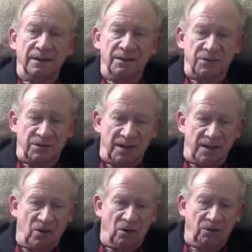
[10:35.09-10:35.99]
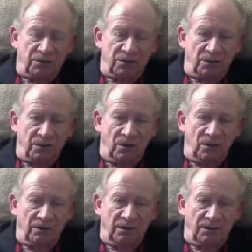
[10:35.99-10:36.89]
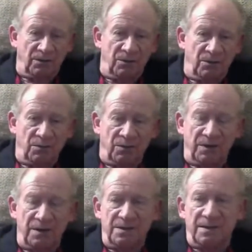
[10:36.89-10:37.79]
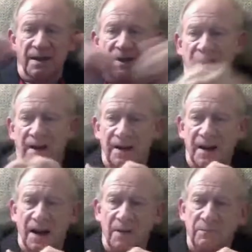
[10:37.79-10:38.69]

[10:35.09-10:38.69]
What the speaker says: This is a culture through the Northeast. And